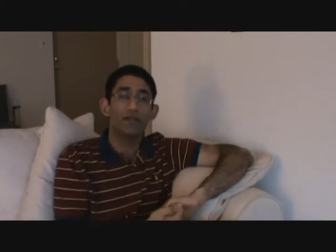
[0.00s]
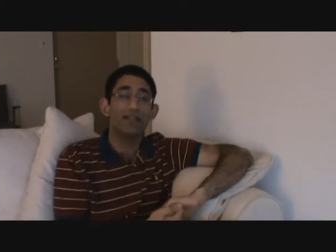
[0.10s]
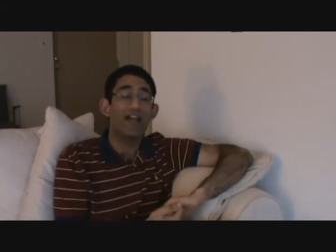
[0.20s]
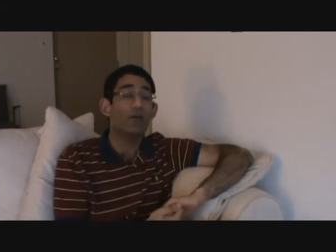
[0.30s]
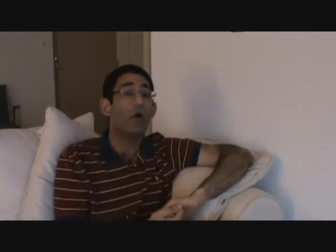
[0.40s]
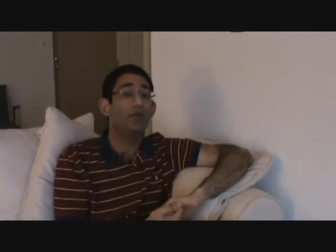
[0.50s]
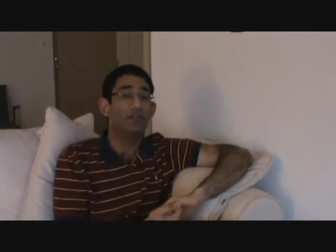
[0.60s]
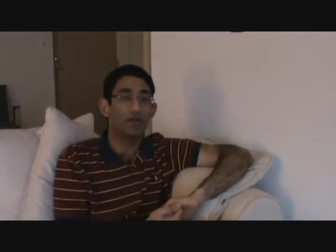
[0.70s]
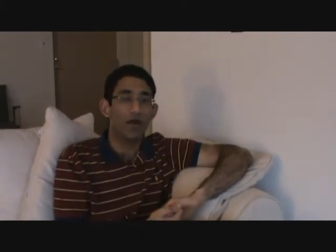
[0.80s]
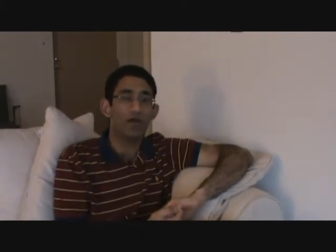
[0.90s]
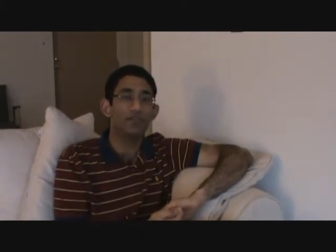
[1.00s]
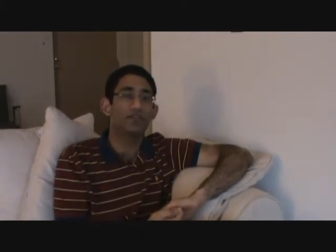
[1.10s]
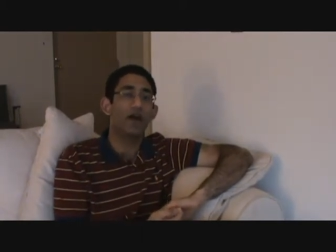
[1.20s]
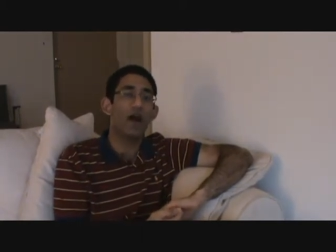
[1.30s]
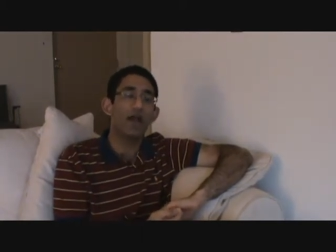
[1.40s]
that also
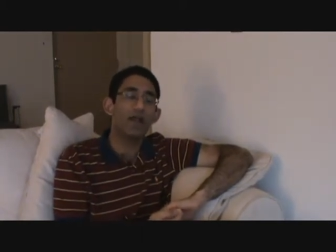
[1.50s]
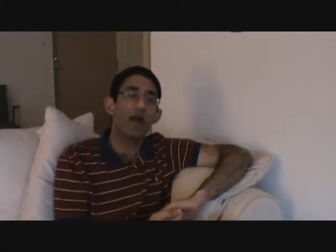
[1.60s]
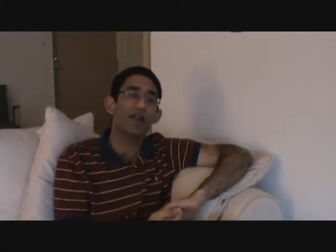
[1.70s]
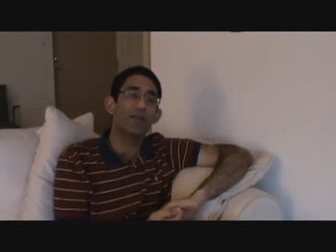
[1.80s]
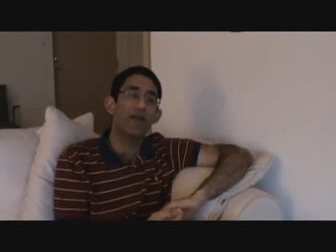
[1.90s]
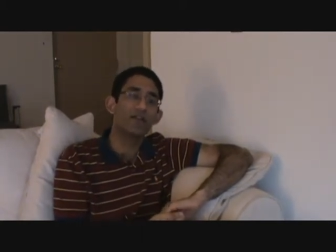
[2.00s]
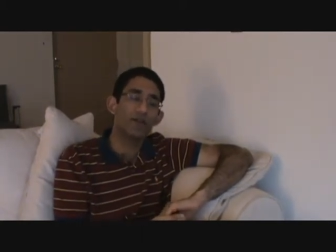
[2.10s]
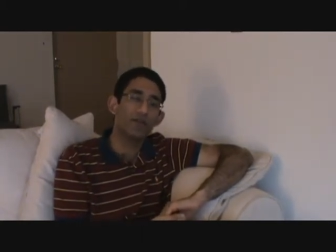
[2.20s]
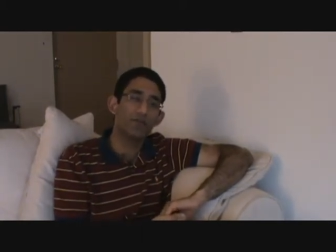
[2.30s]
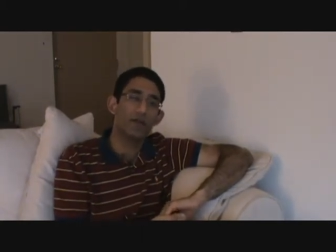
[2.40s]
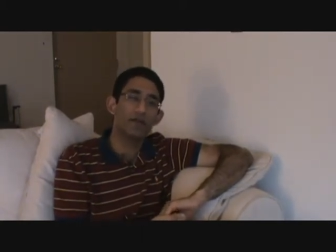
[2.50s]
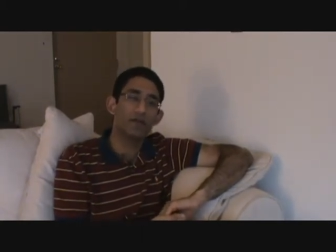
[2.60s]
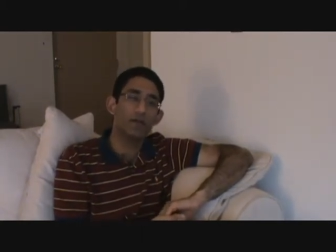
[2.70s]
causes a higher cart abandonment rate.